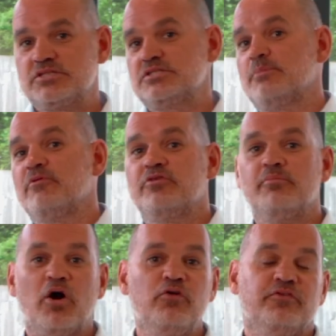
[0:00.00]
some of them
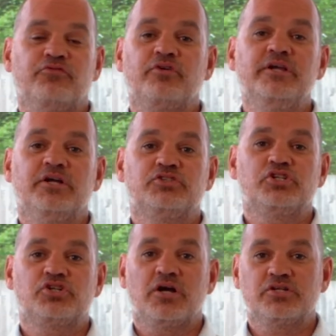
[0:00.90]
over
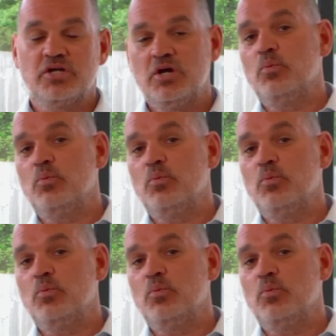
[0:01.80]
300 trucks.